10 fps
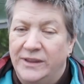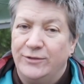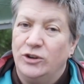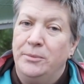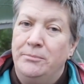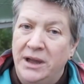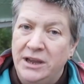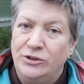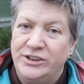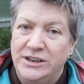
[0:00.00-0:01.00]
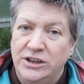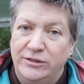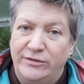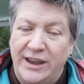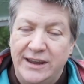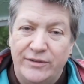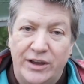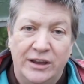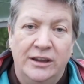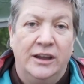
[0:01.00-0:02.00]
They've got a mild onion
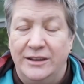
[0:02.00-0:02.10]
flavour.